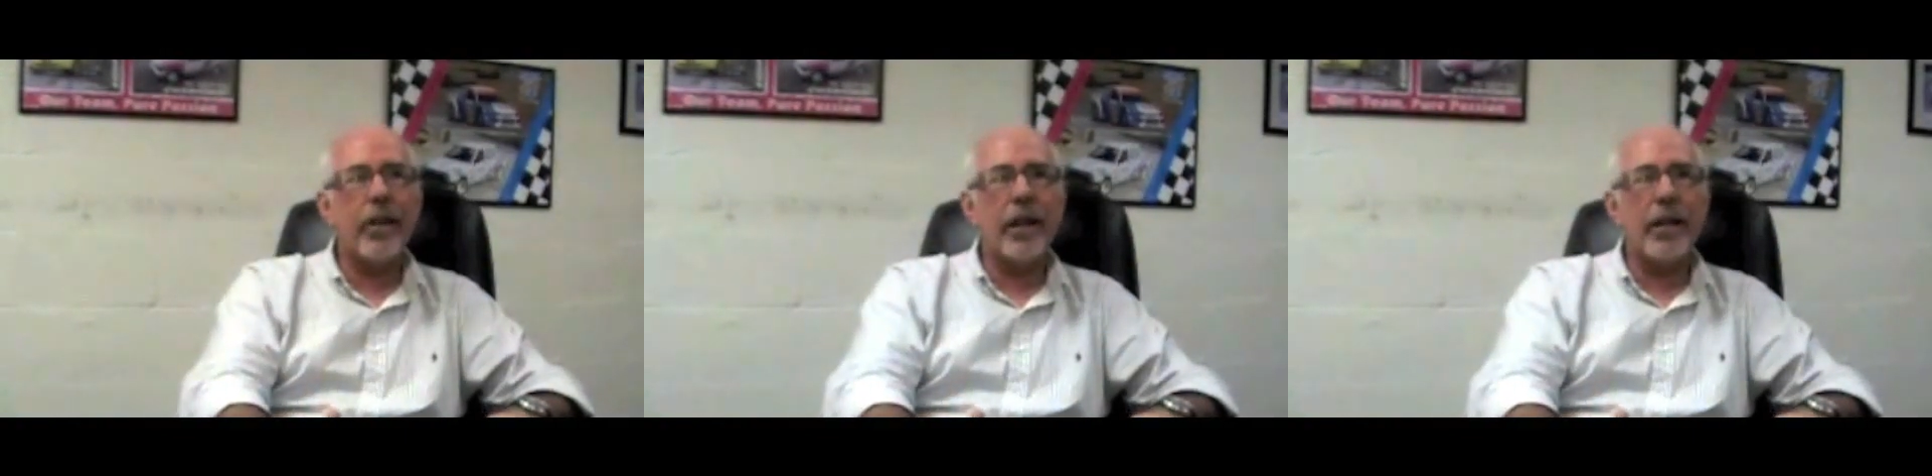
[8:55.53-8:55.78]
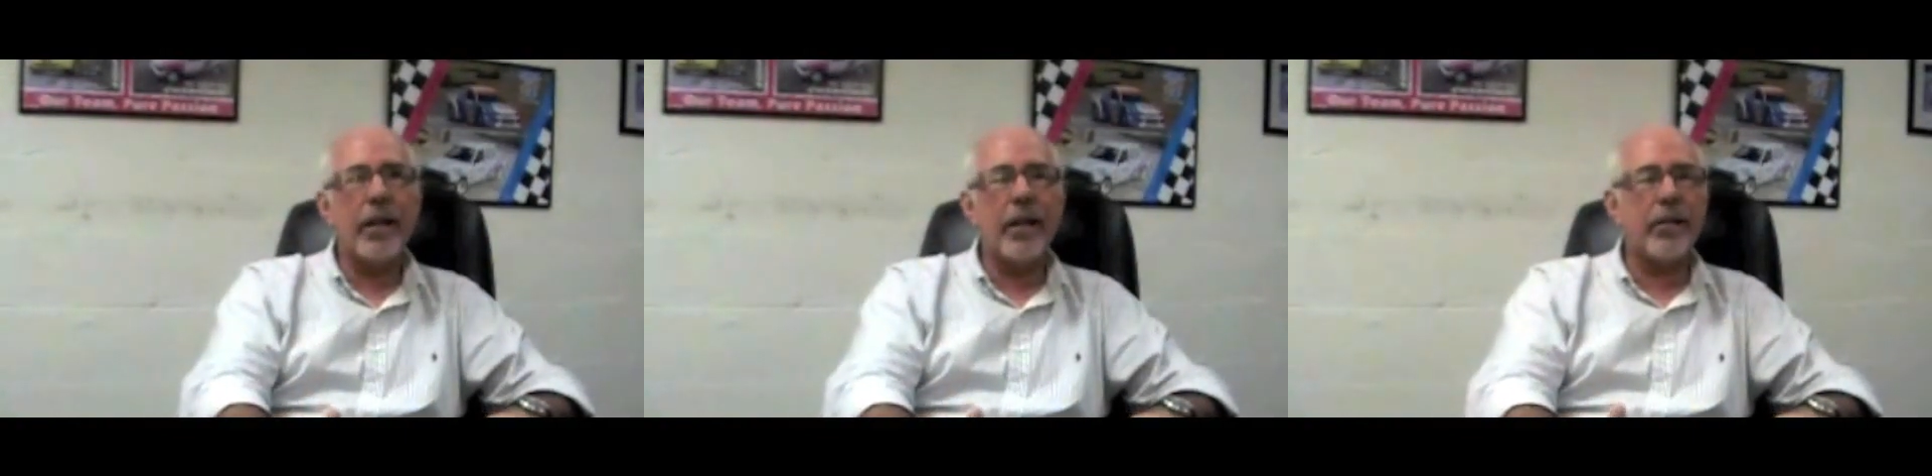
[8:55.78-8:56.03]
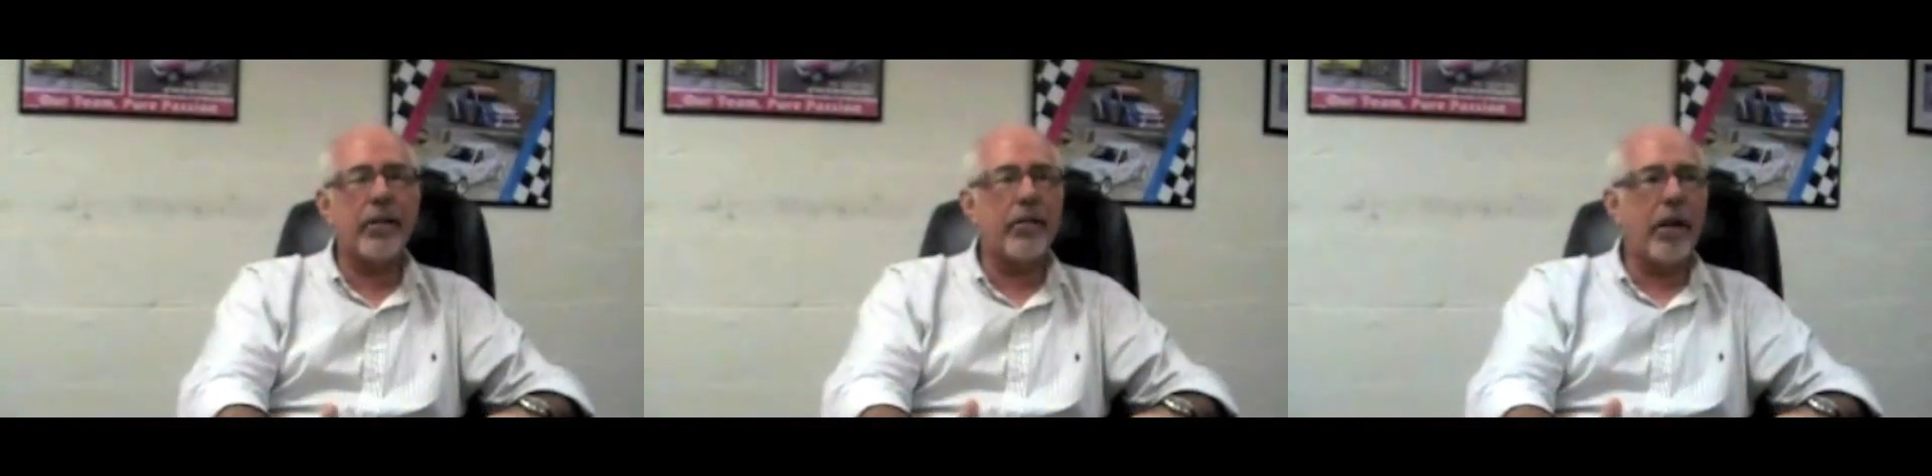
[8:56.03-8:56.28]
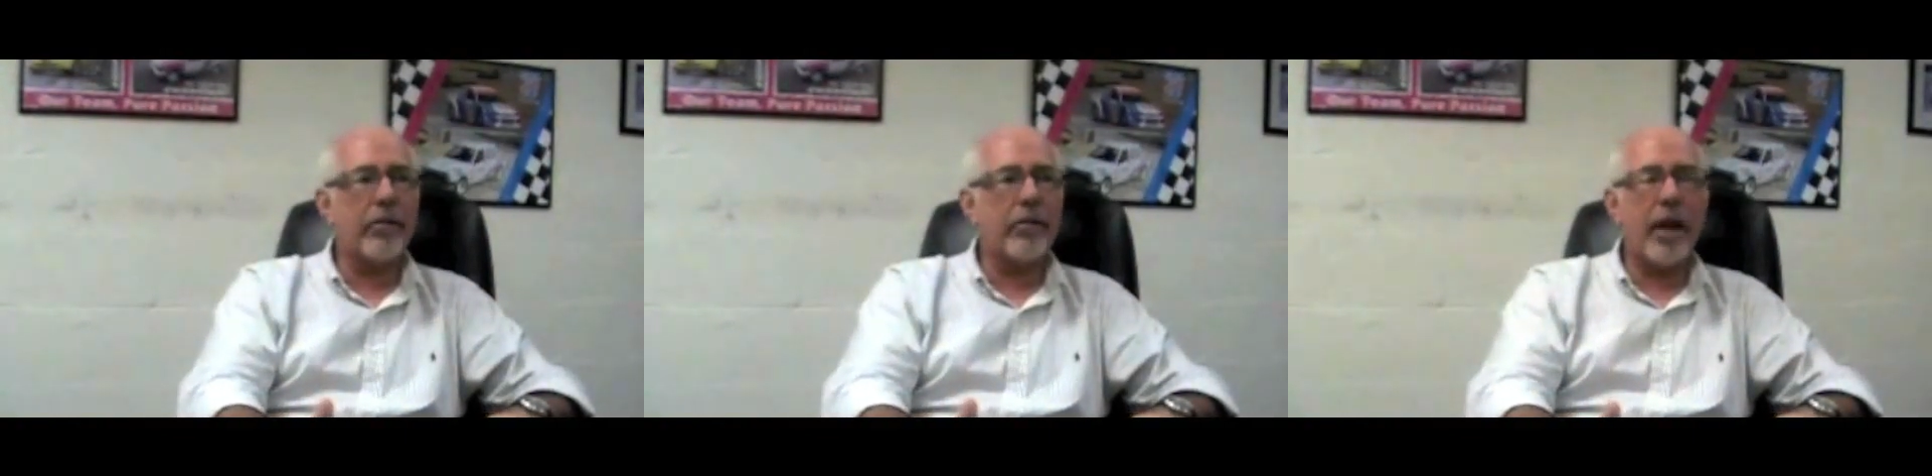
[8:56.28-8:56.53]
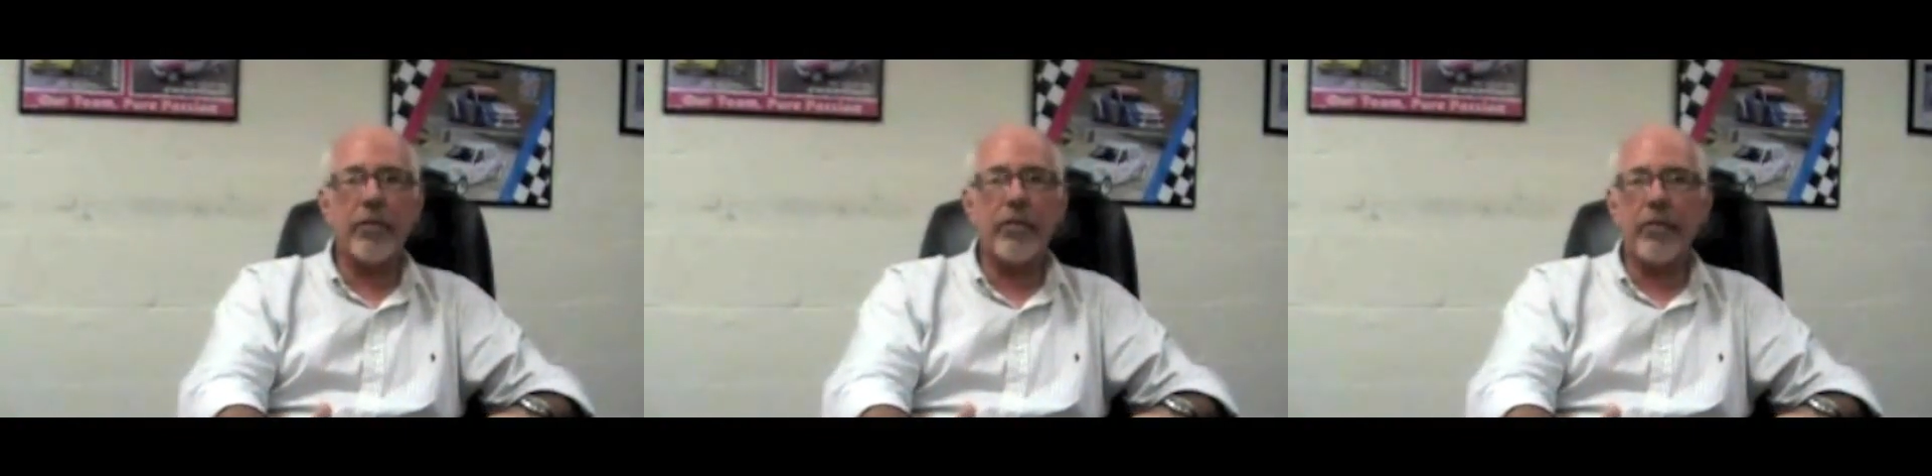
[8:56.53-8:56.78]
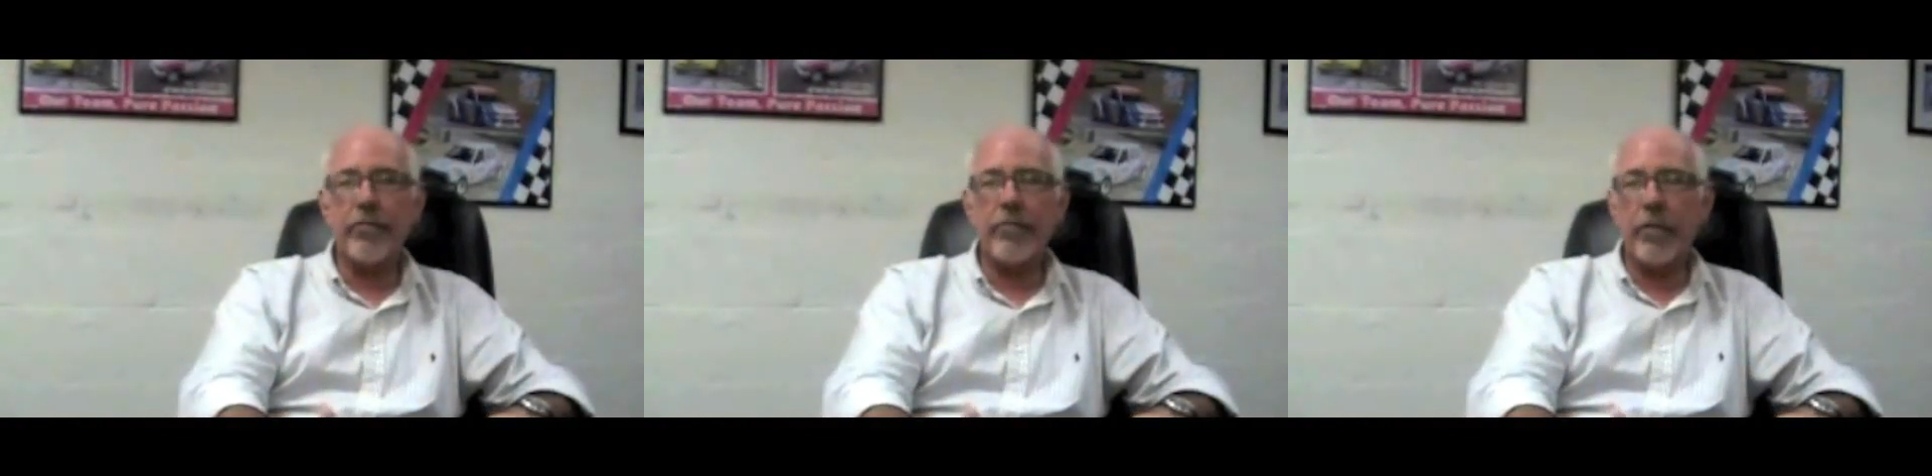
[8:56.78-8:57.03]
and I think the success
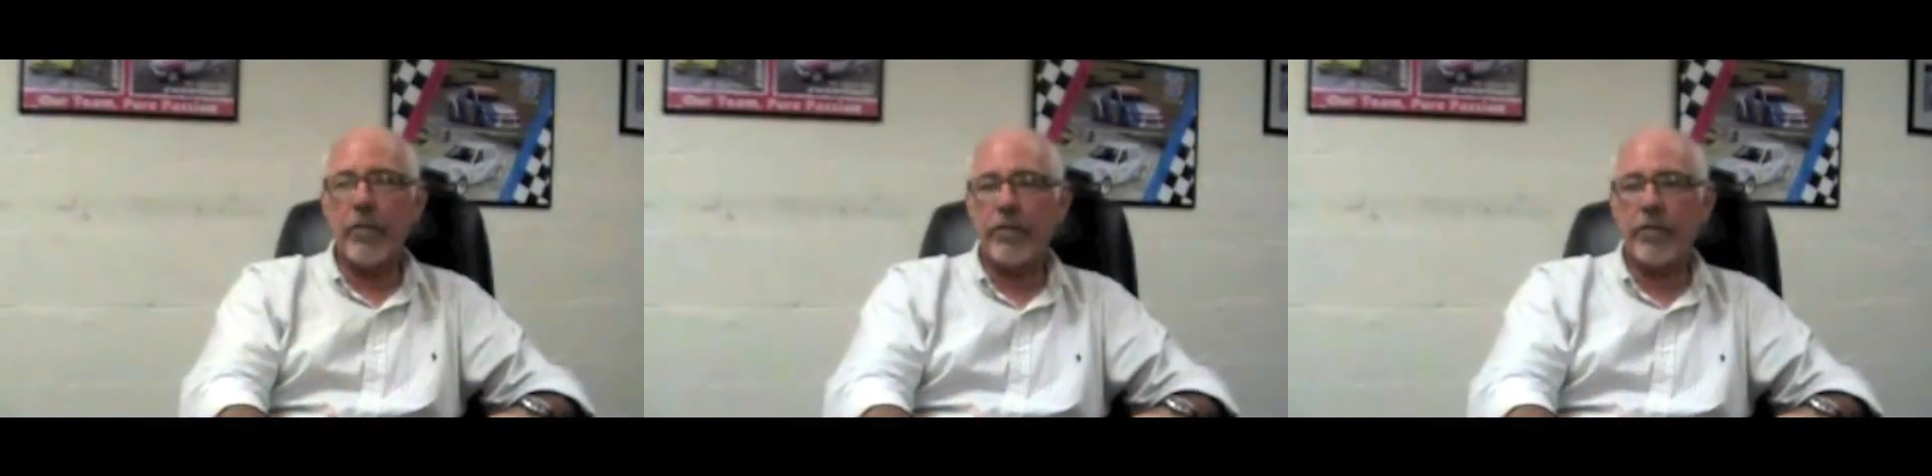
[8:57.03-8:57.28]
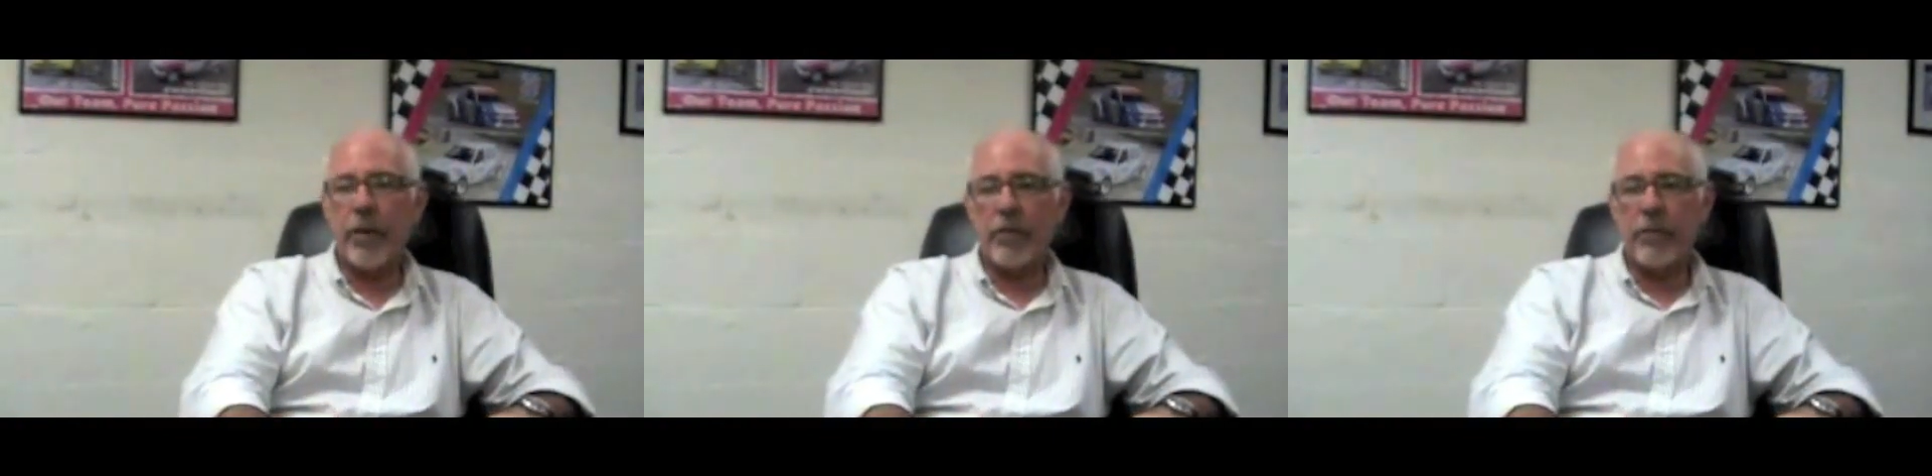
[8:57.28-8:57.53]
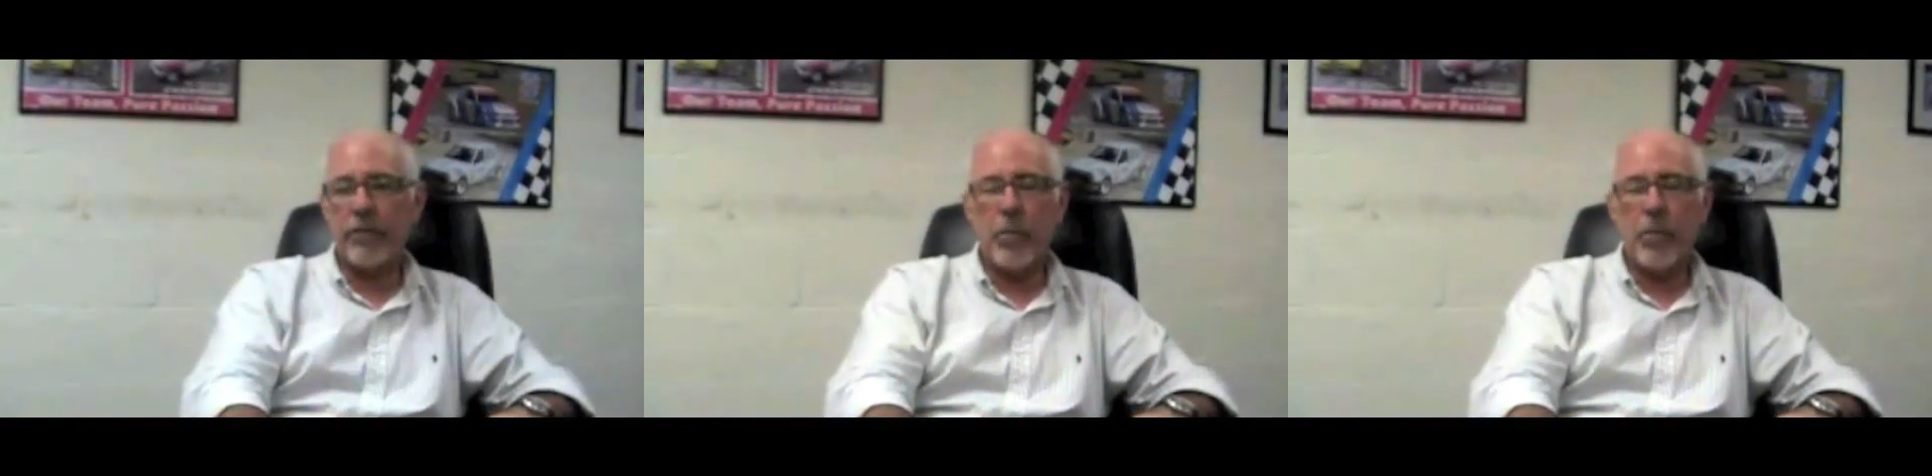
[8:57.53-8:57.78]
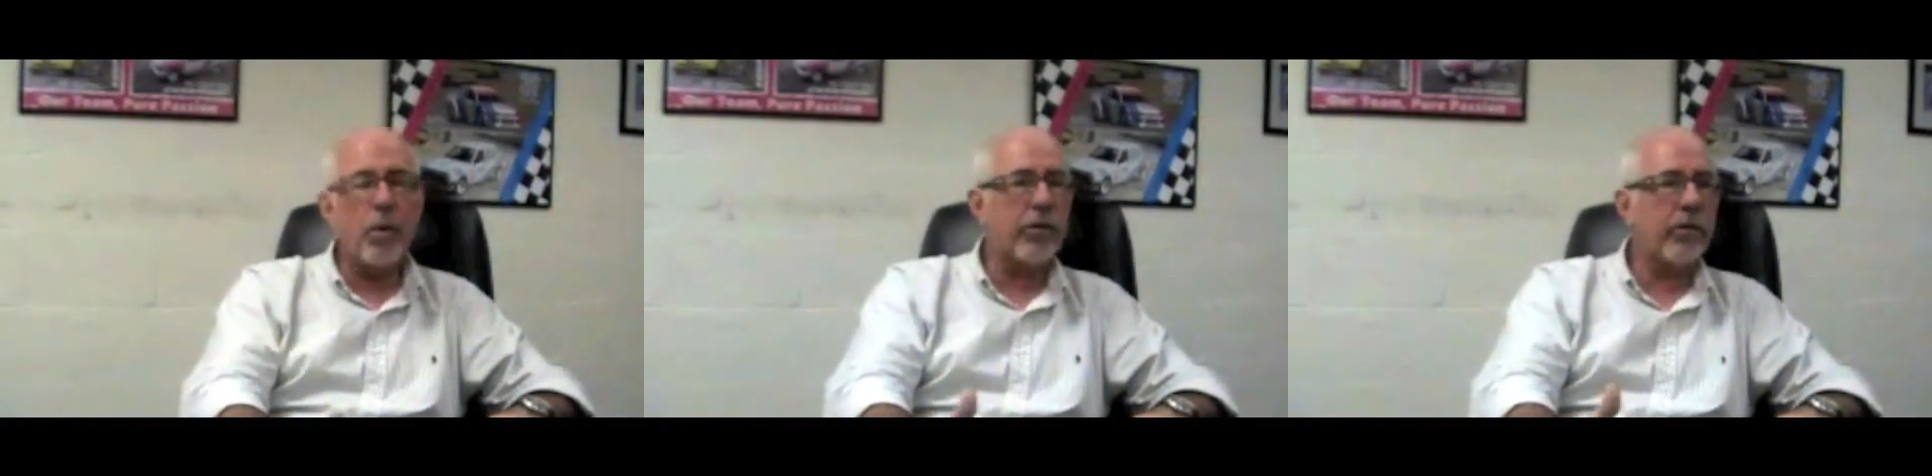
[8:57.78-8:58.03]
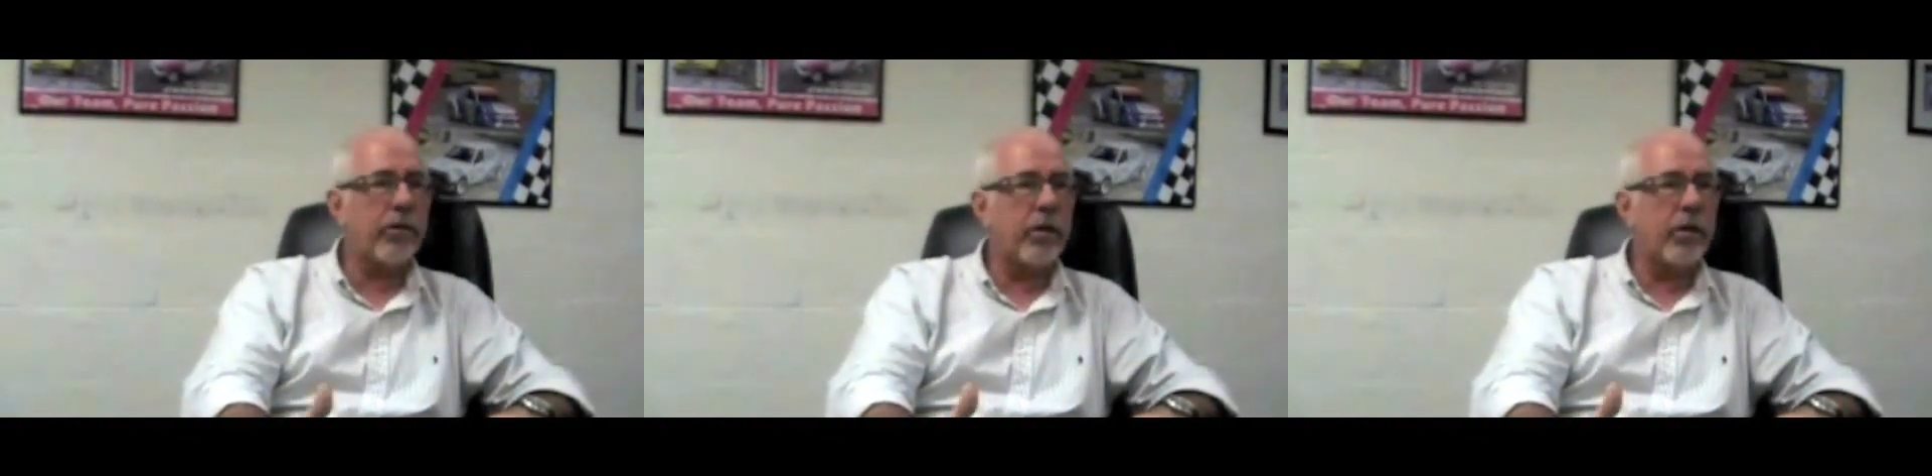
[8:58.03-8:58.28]
of most,